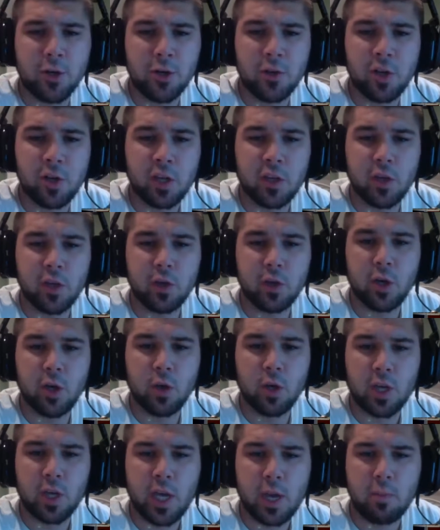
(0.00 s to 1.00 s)
they'll go the
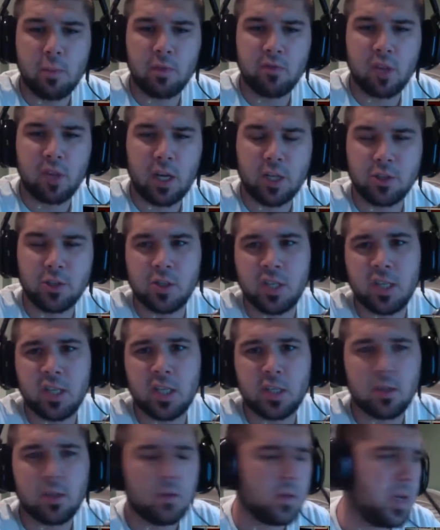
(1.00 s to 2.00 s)
camouflage? Because I like
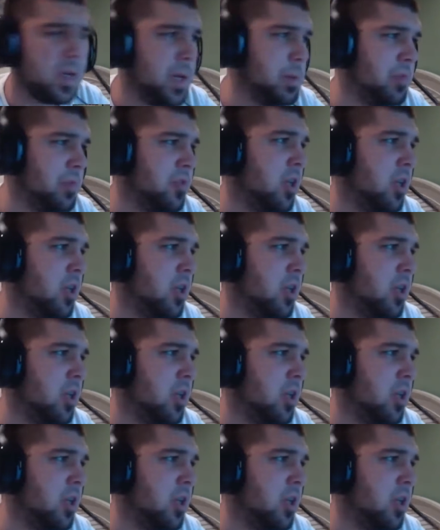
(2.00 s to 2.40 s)
those camouflage